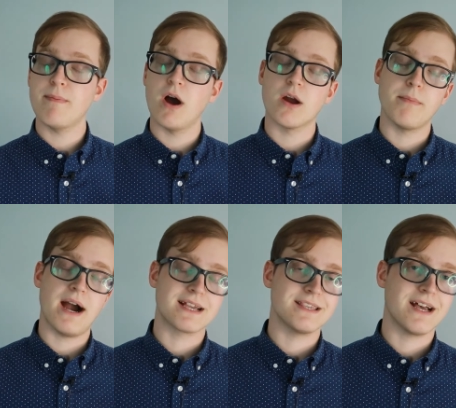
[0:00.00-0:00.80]
our
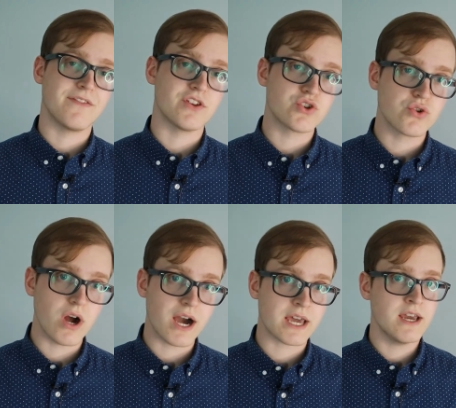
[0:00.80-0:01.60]
box is on the
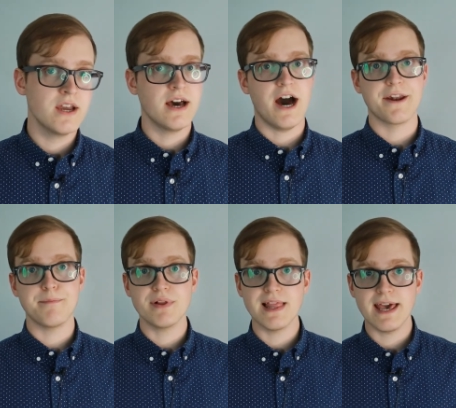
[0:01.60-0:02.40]
truck, on a
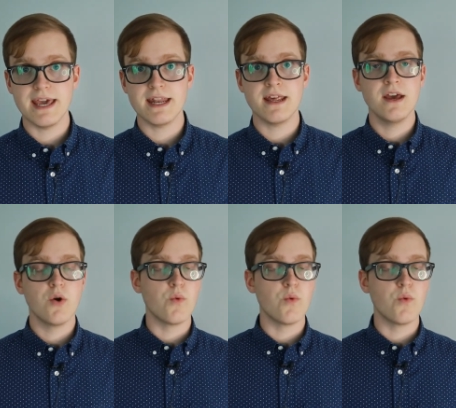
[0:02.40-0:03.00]
plane,